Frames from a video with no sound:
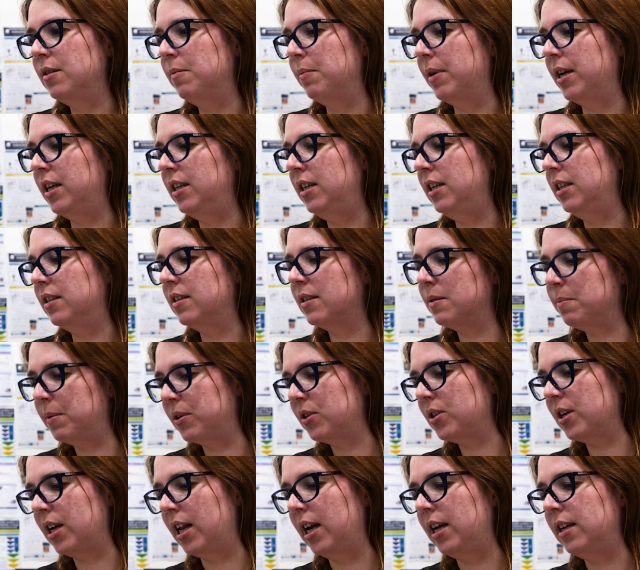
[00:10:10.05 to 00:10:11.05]
you might need to
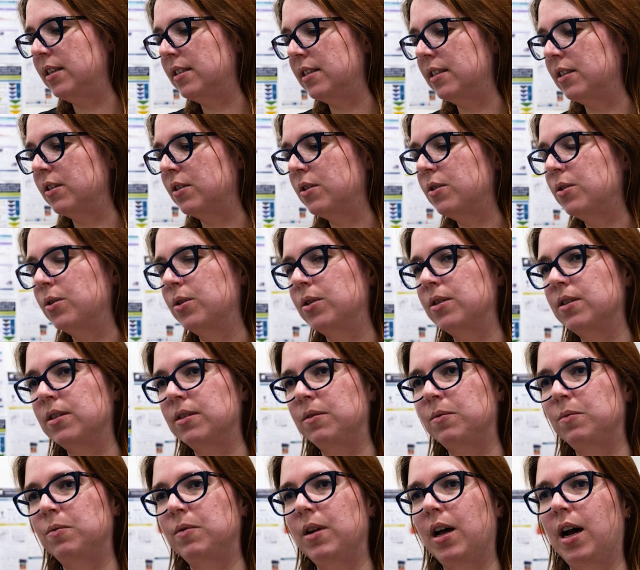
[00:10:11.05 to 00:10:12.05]
specialize in a
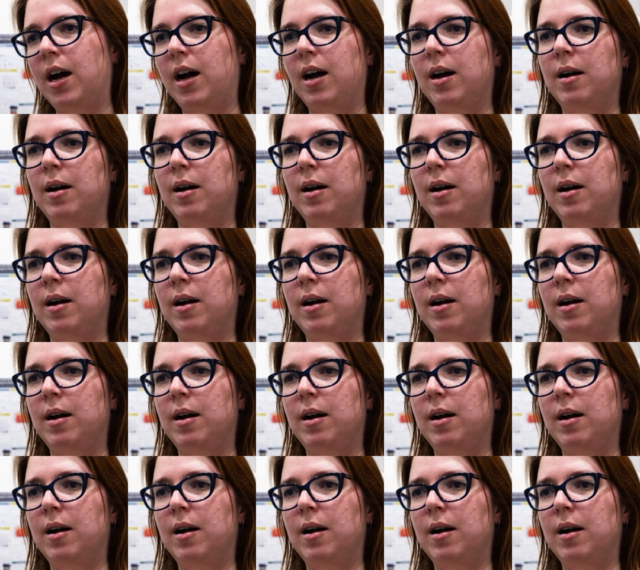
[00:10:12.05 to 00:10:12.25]
certain